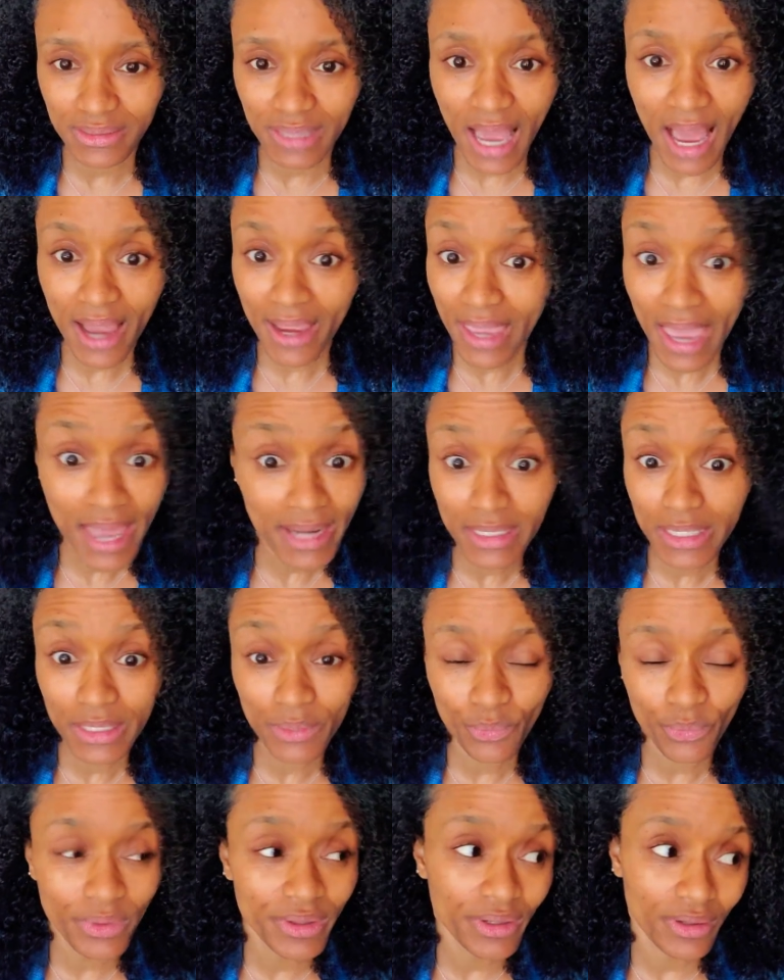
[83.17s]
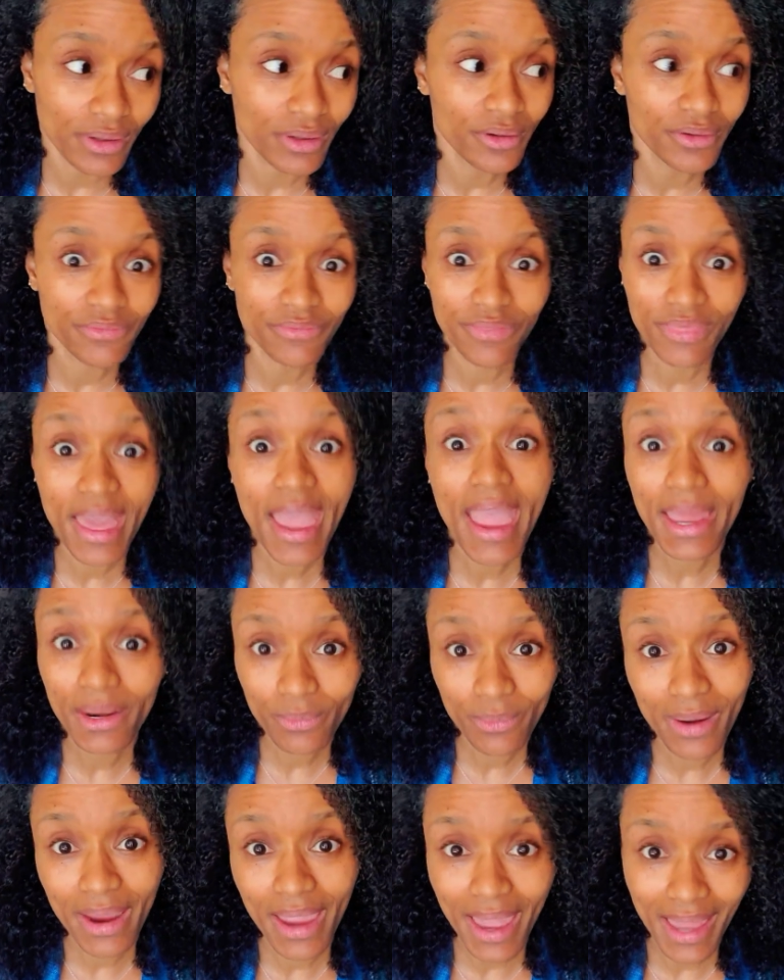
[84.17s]
I got to get rid of that
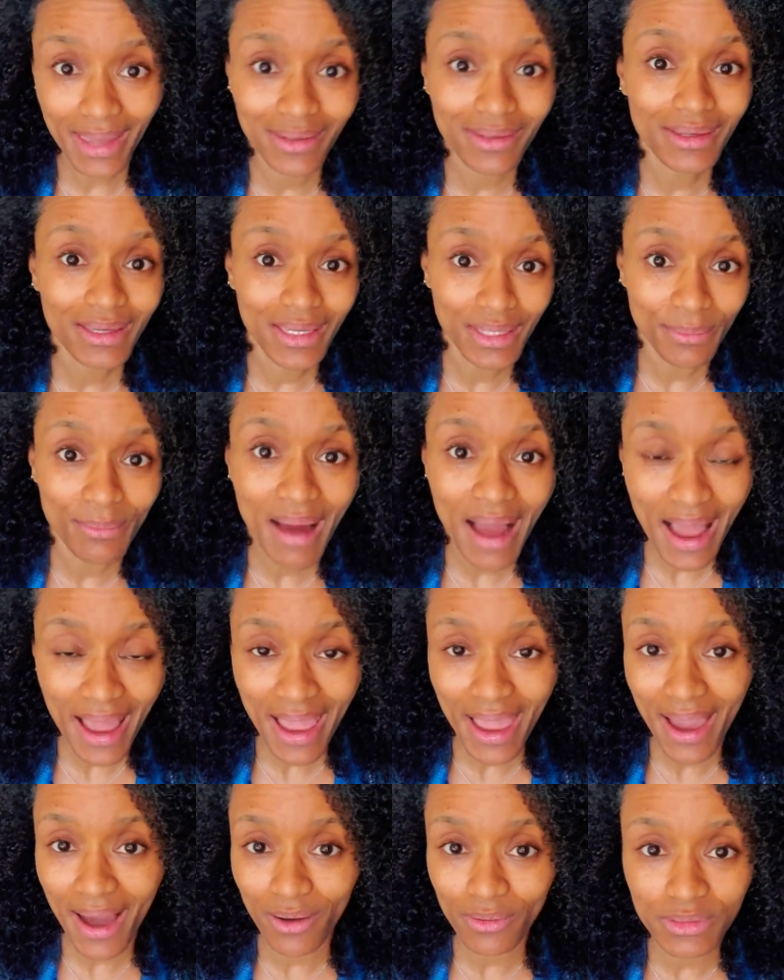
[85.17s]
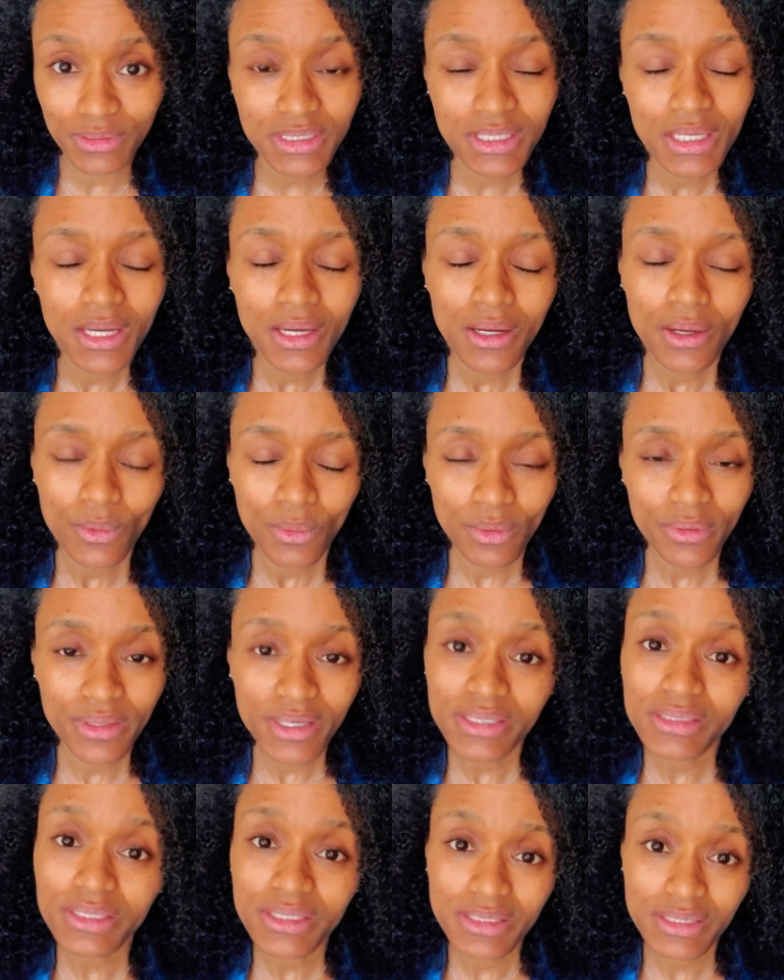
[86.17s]
rat in my house. Well,
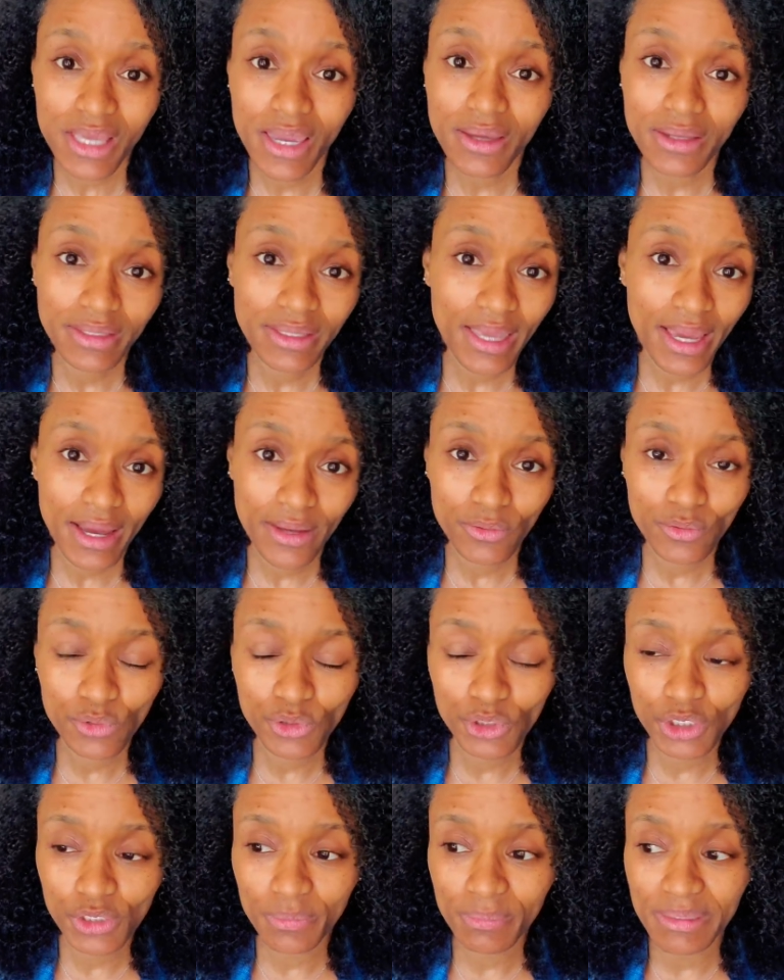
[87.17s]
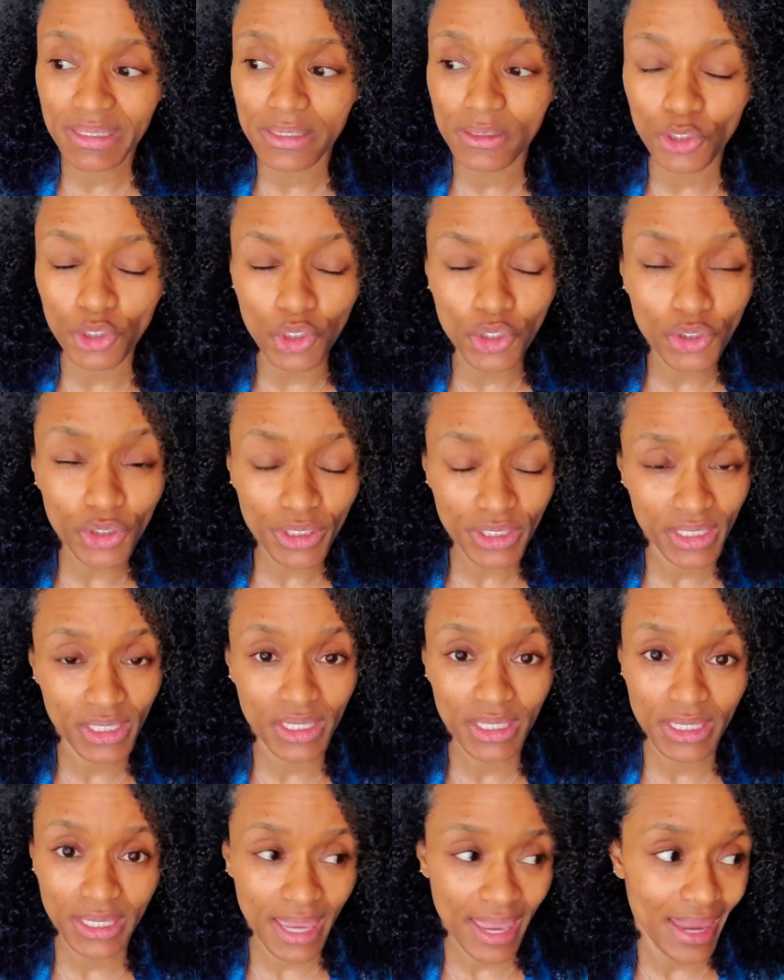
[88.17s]
that's exactly how you should be
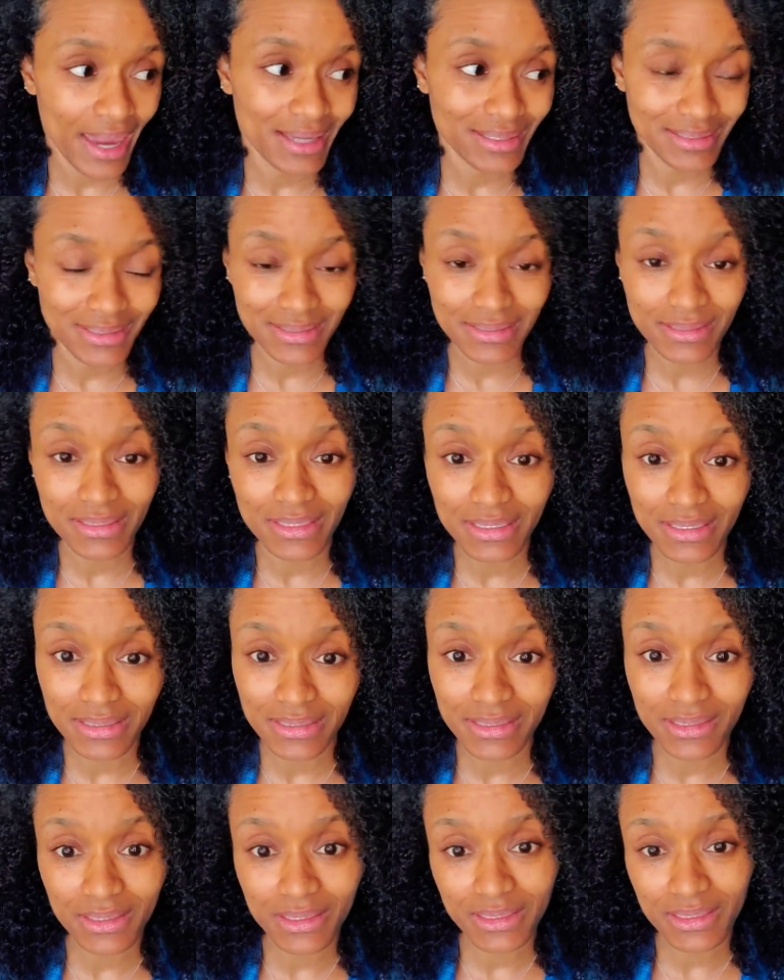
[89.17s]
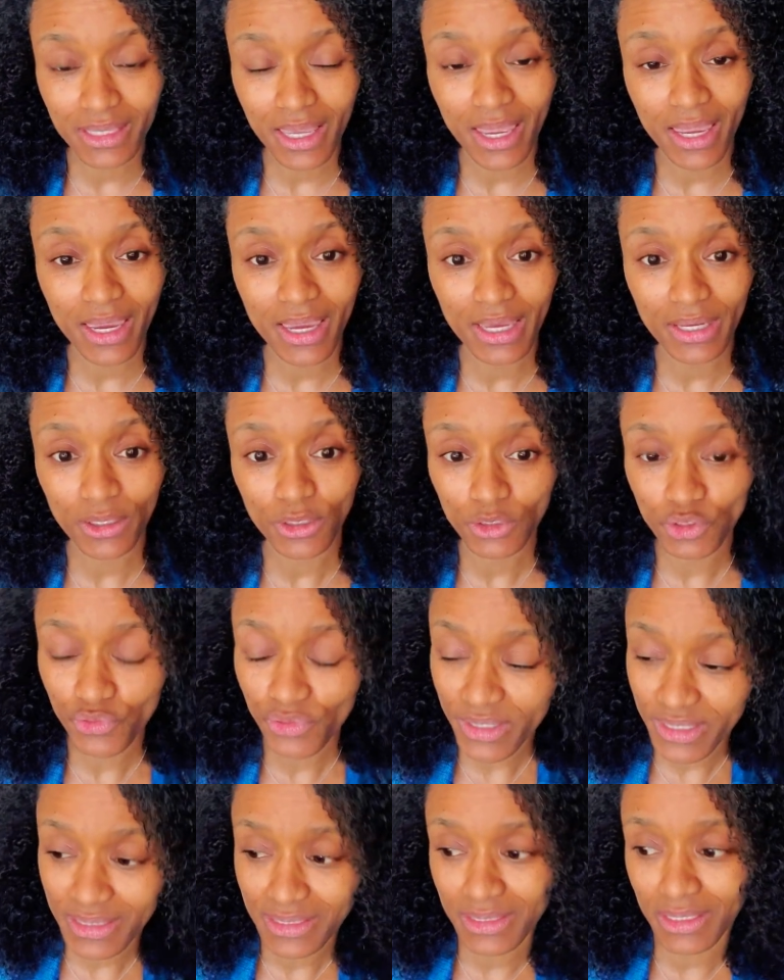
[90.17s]
looking at diseases and
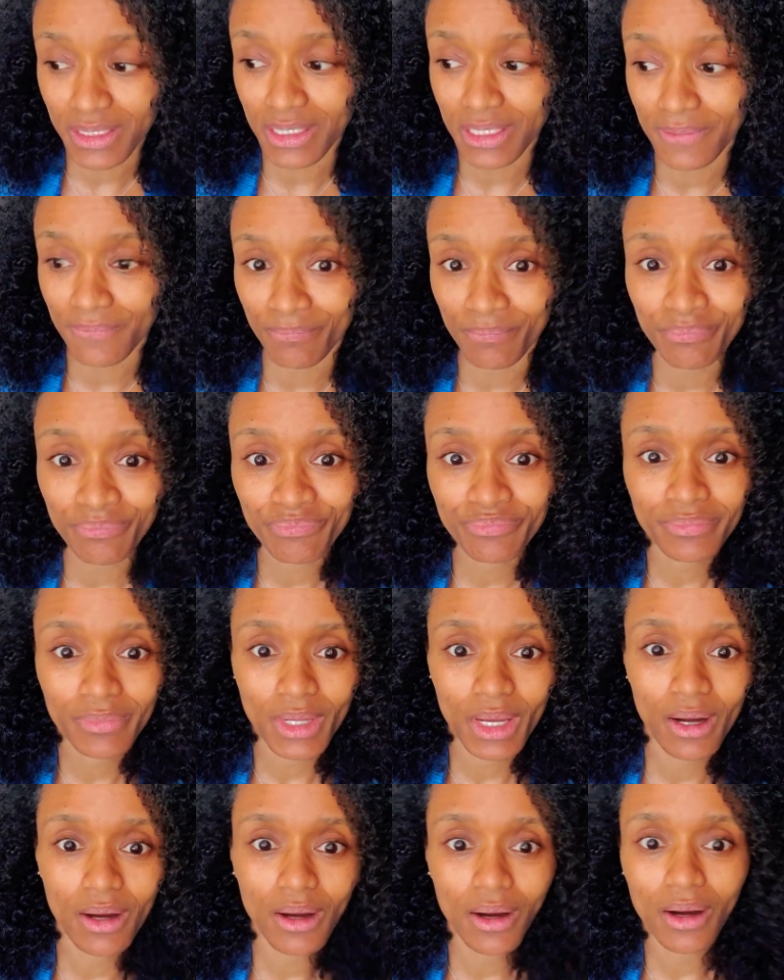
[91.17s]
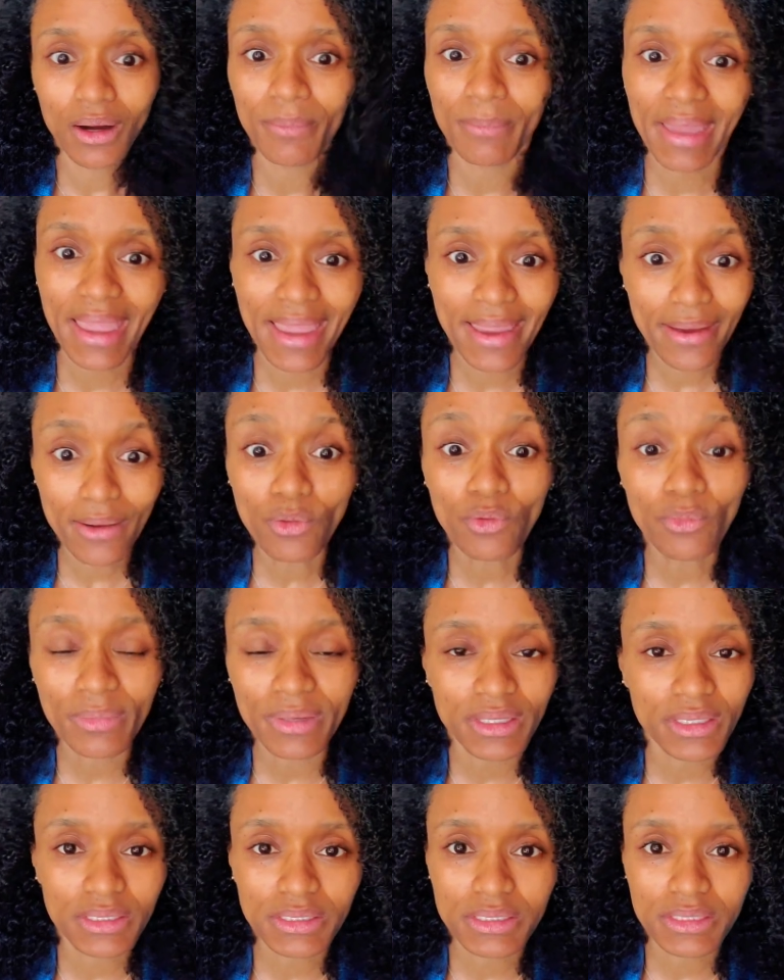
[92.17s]
addressing
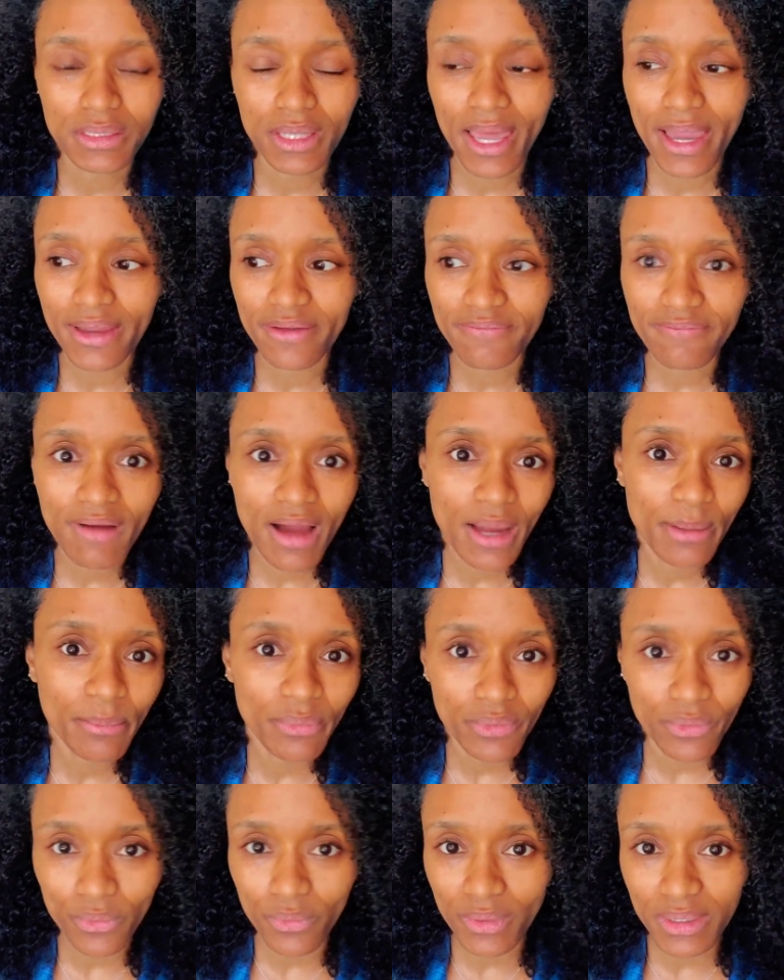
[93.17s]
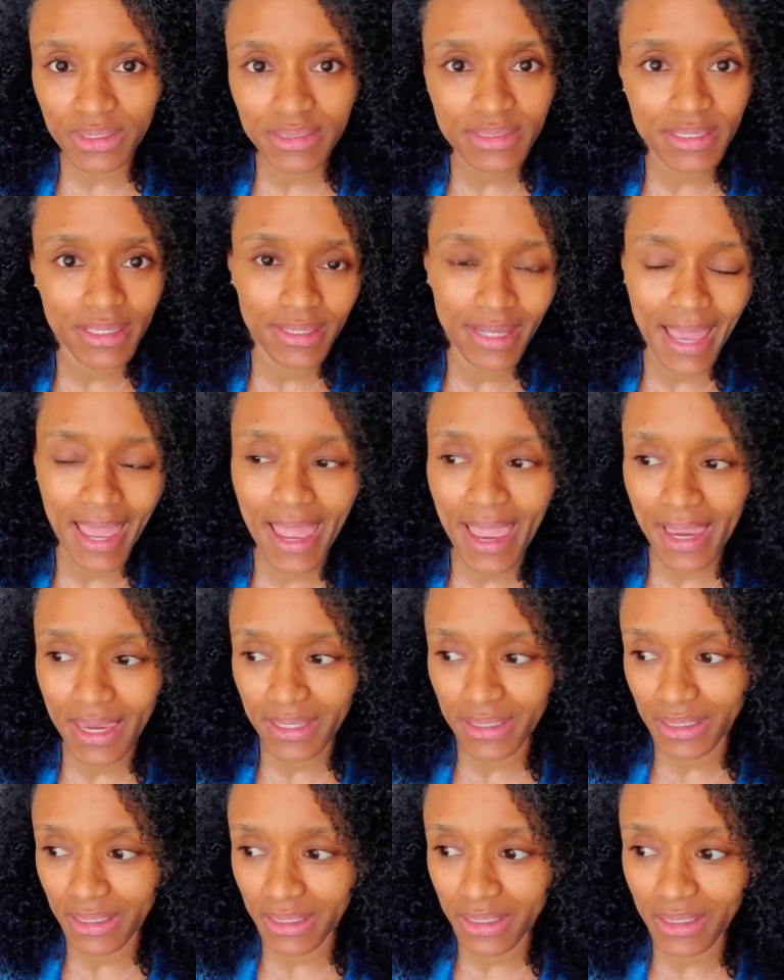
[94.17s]
ailments like fibroids and
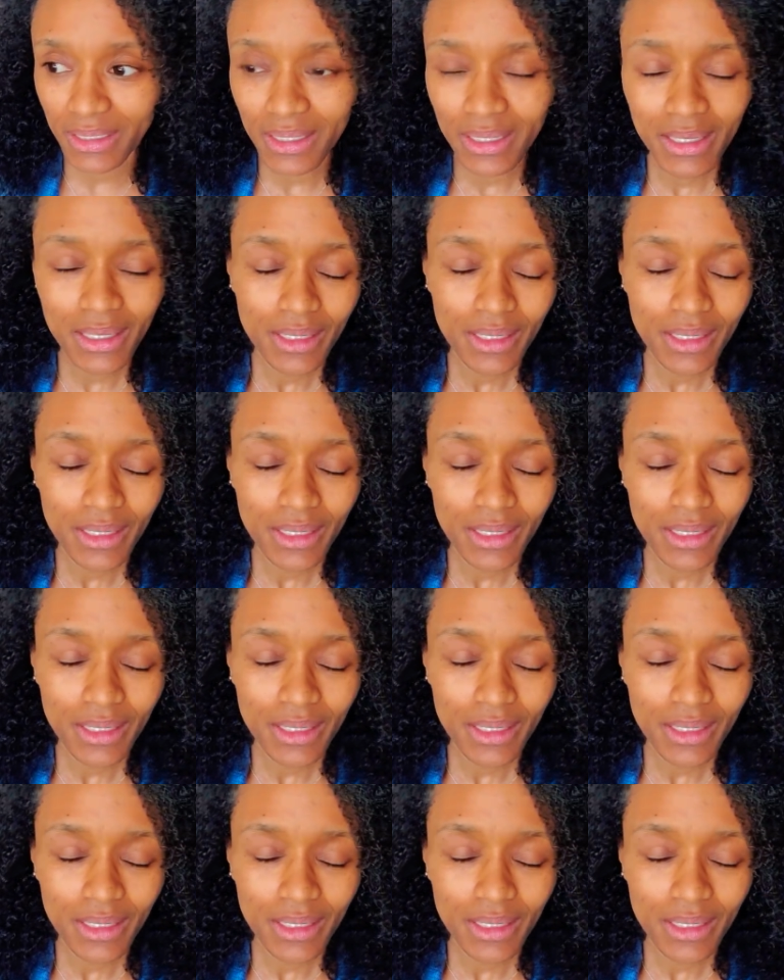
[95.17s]
acne.